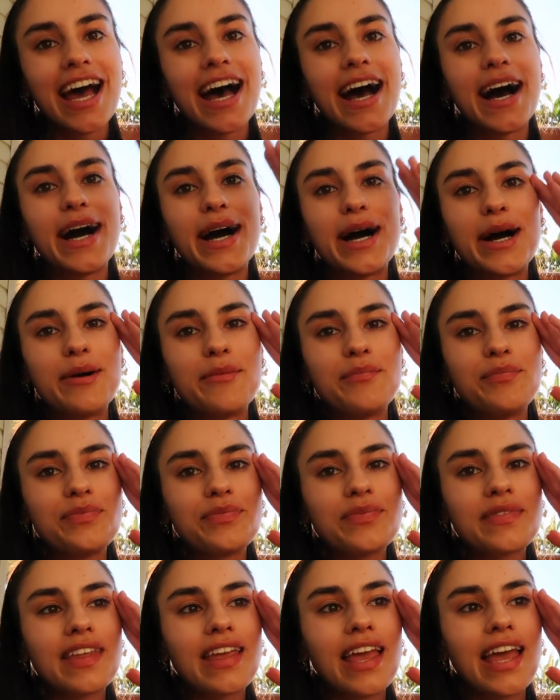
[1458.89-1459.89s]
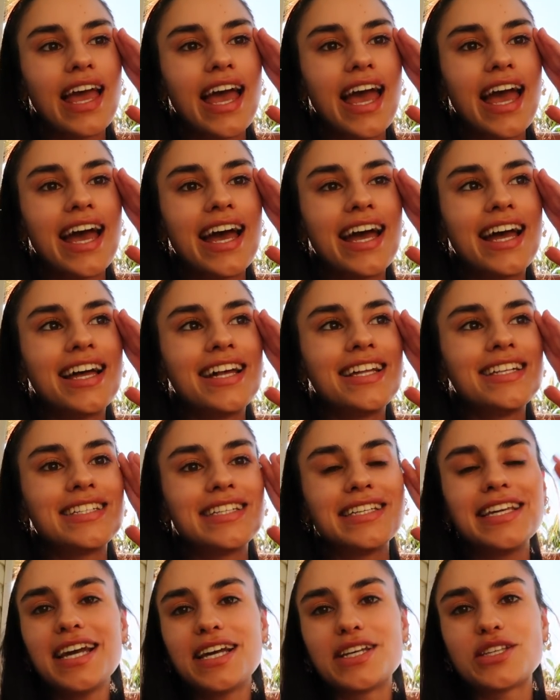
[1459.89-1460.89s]
And
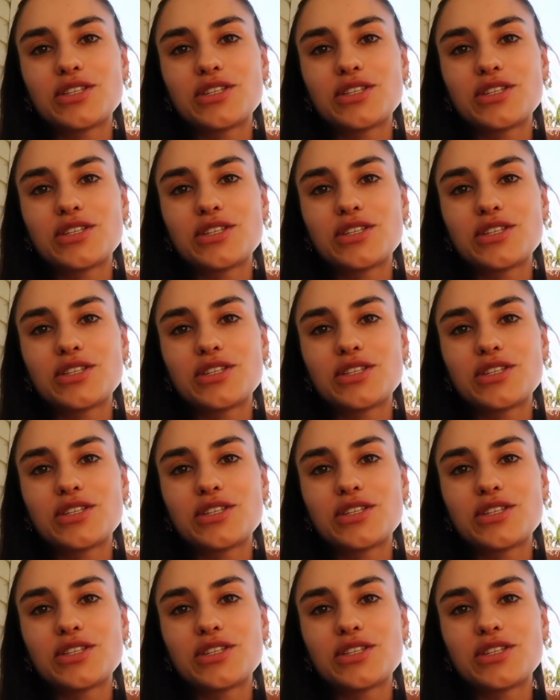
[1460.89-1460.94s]
yeah,